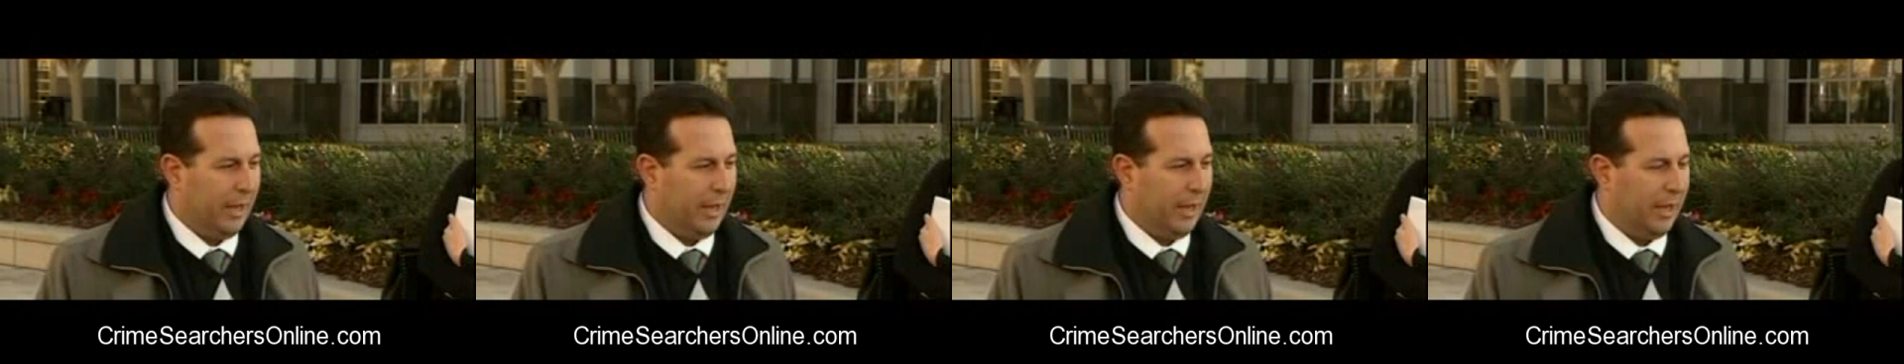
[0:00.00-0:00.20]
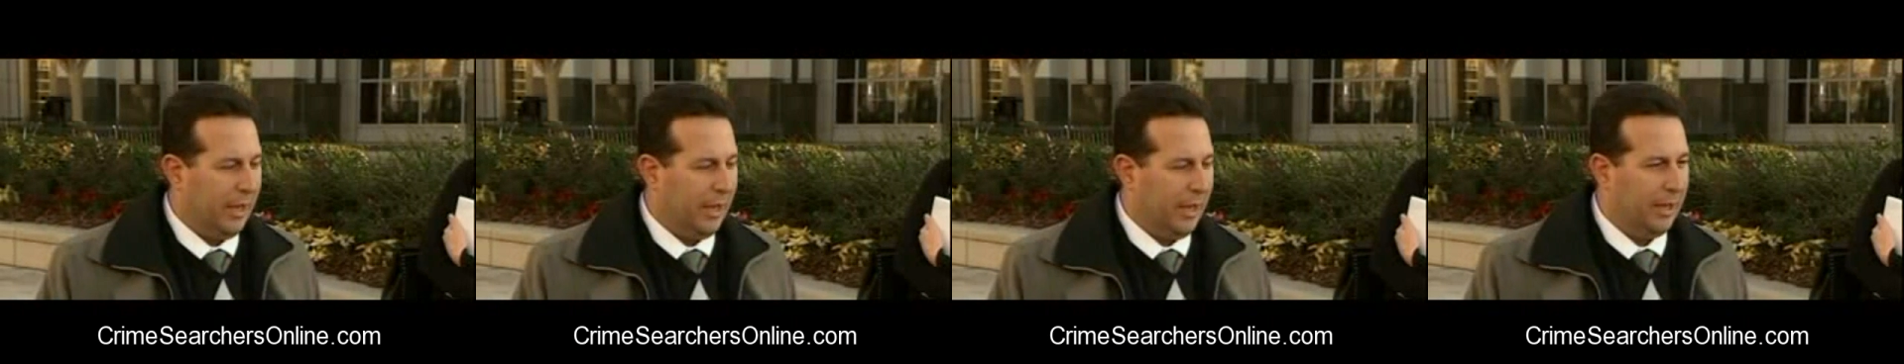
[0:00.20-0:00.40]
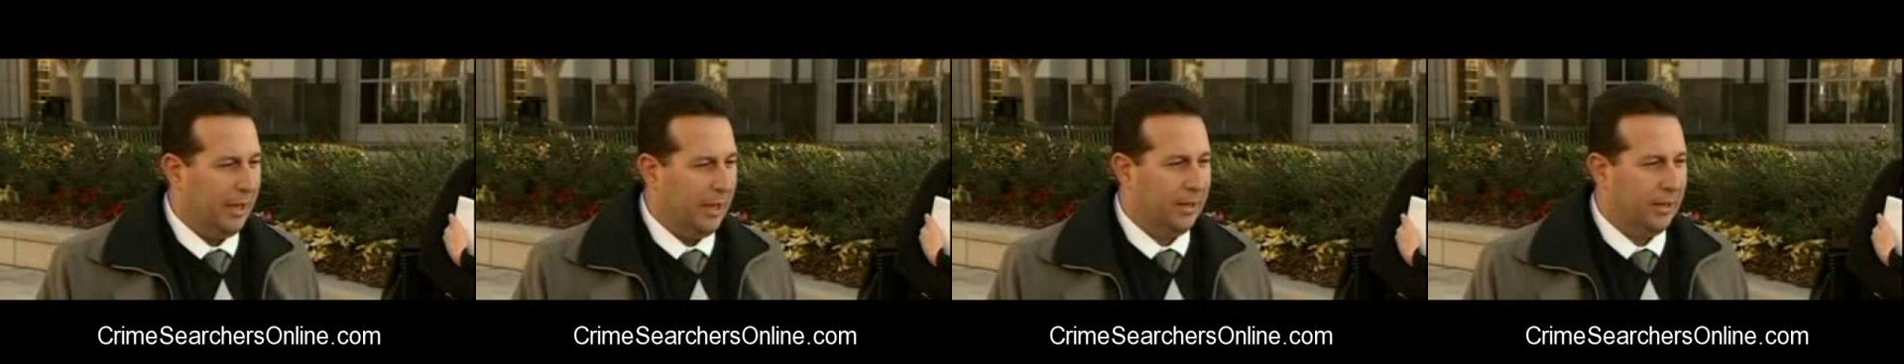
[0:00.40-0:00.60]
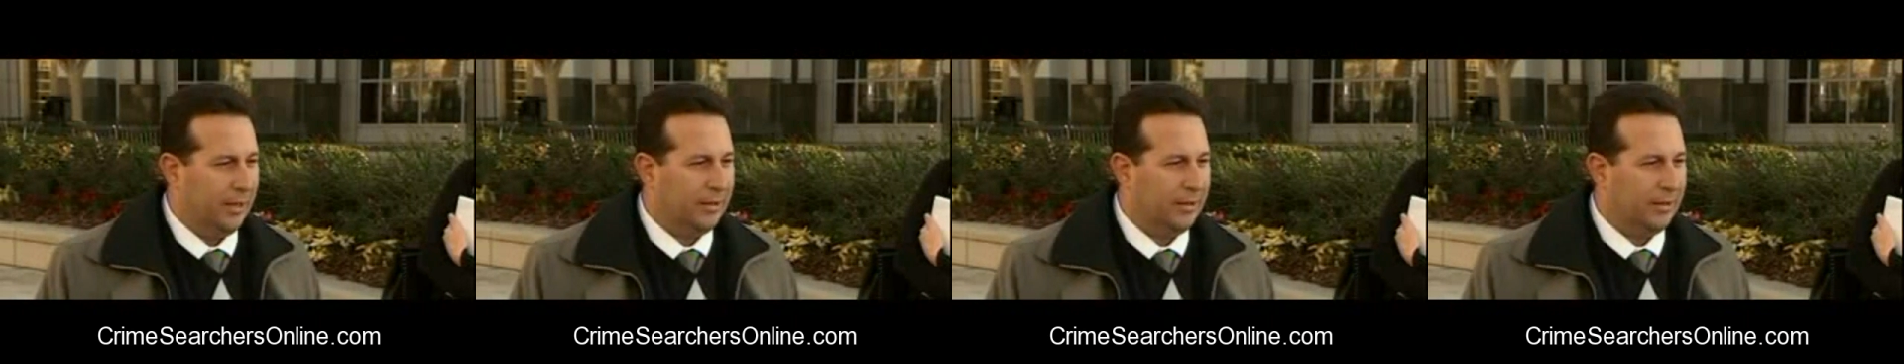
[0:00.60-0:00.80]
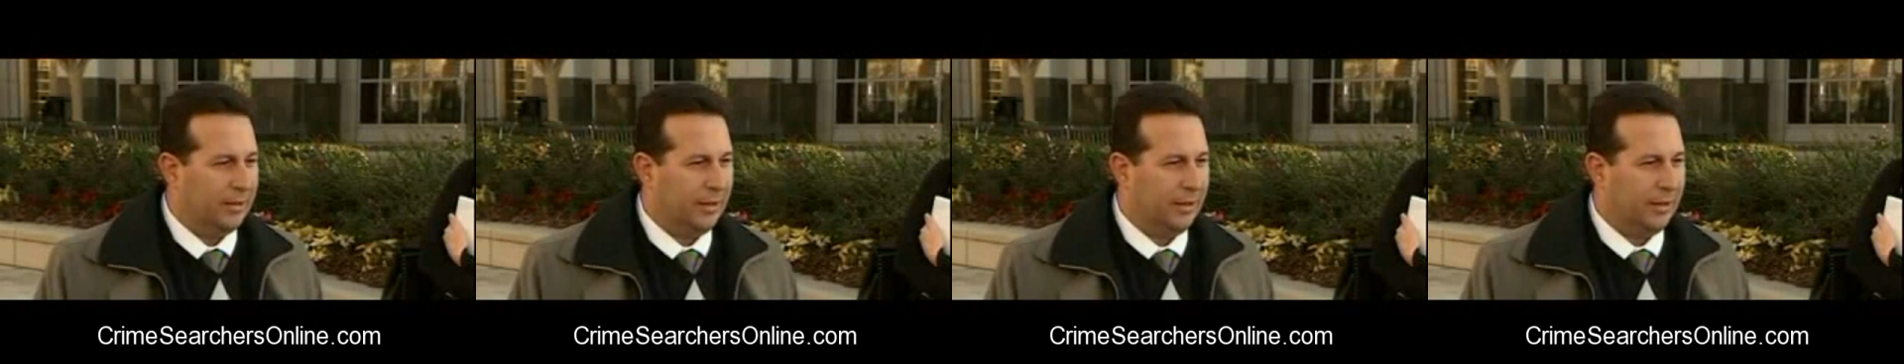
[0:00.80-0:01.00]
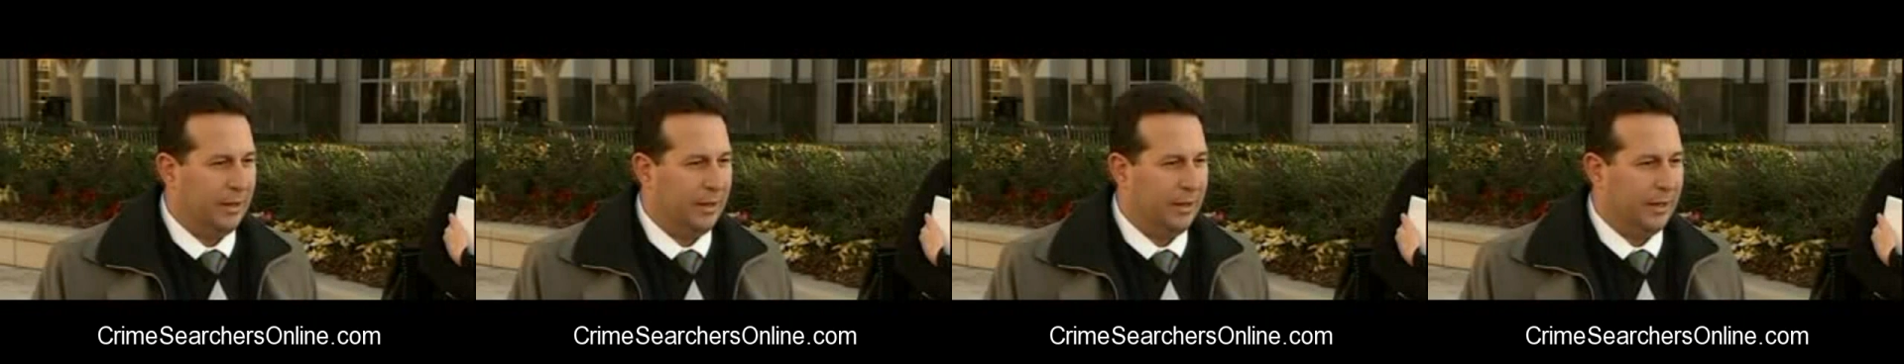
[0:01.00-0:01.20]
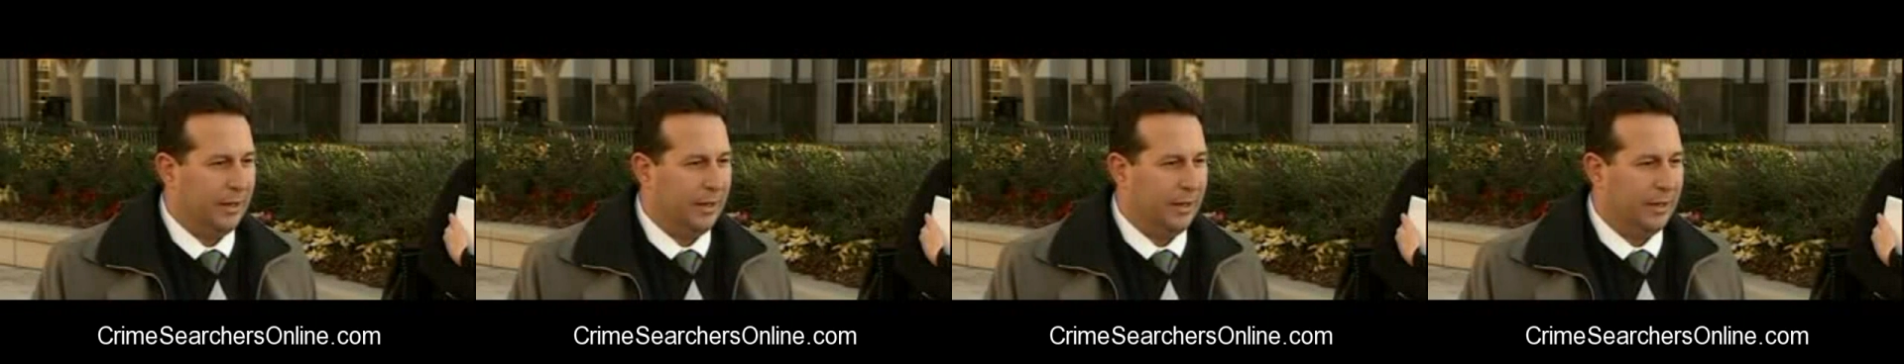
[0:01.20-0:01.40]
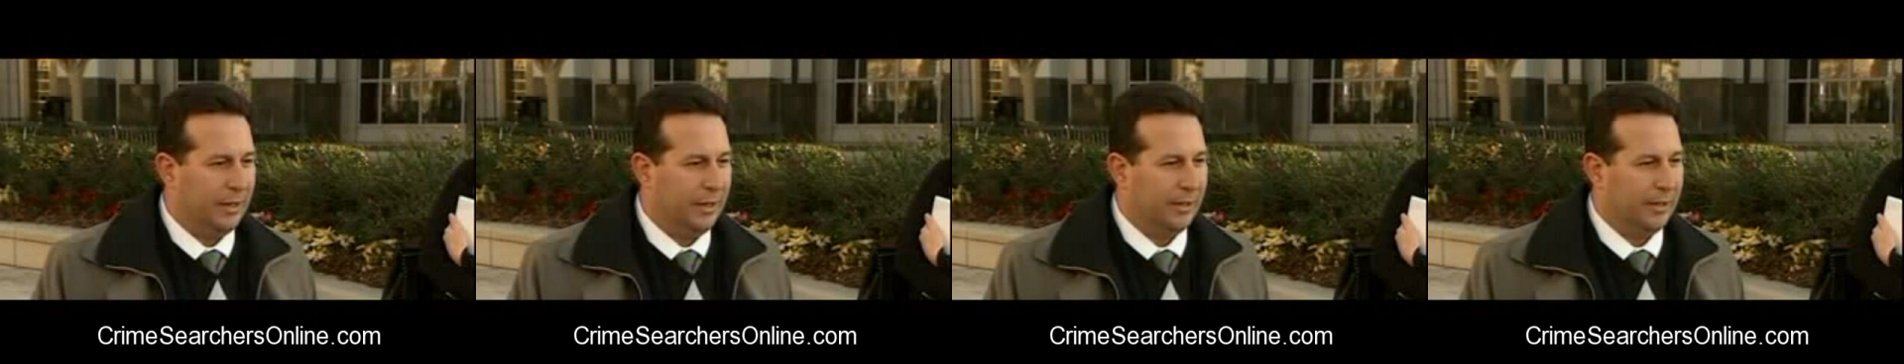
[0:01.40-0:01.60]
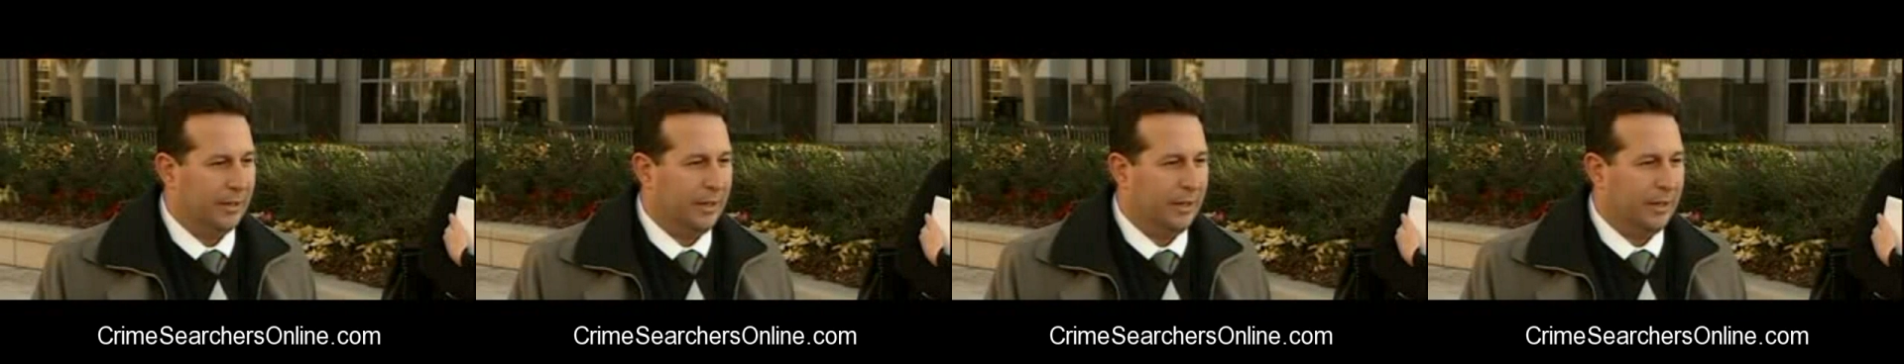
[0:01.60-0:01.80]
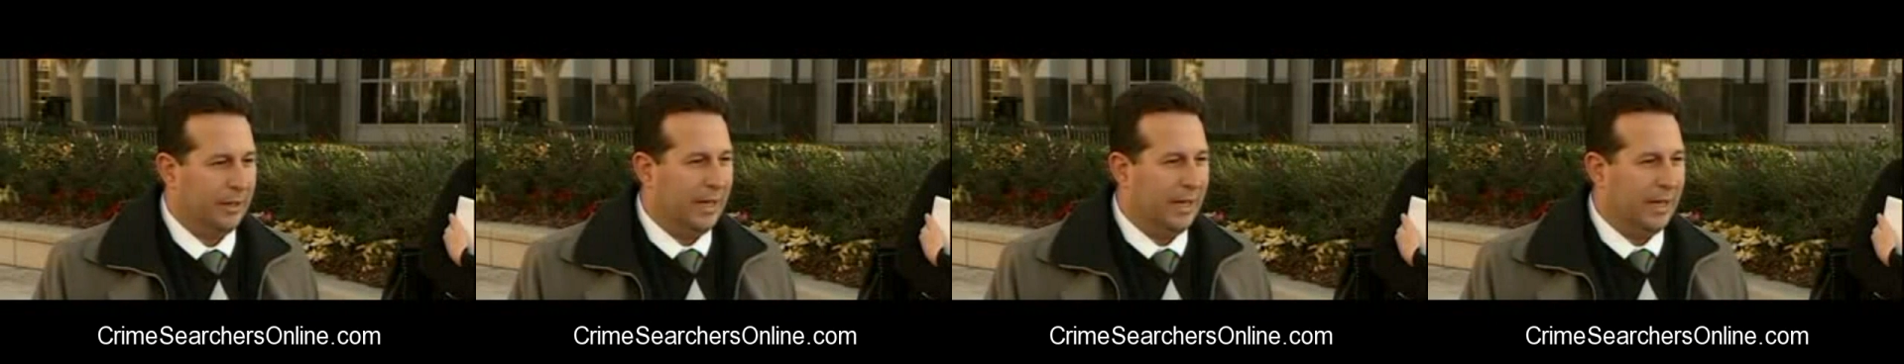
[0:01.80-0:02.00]
and
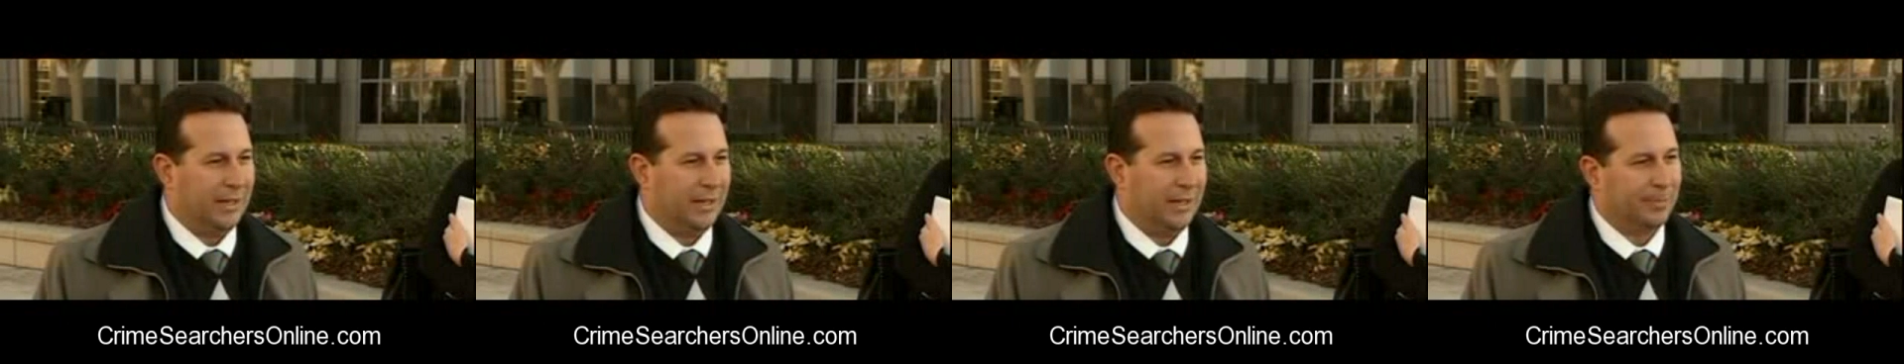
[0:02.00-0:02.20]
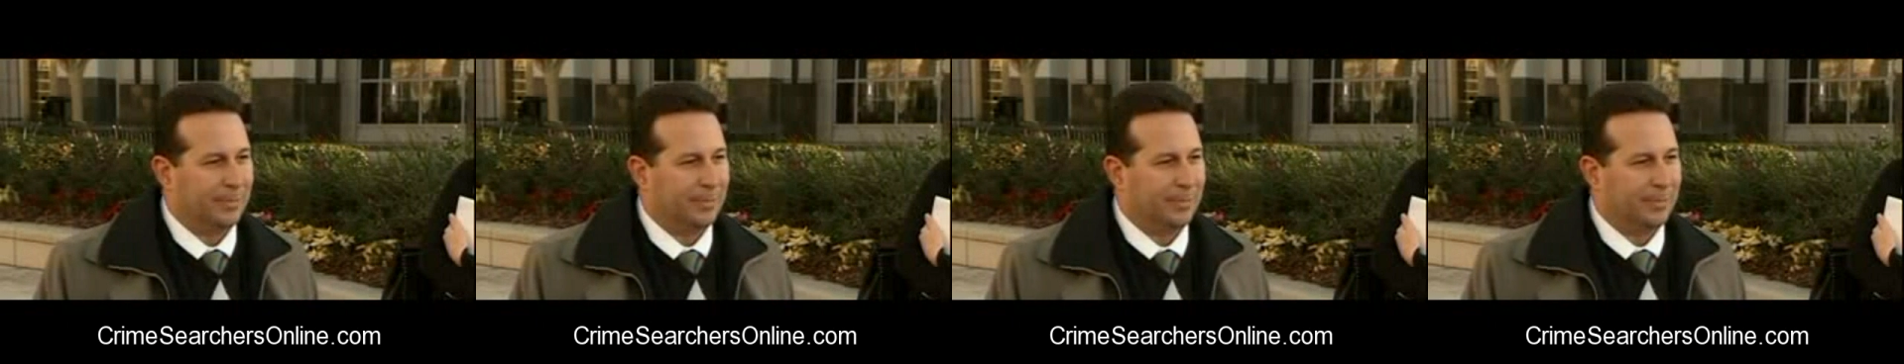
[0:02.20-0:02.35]
any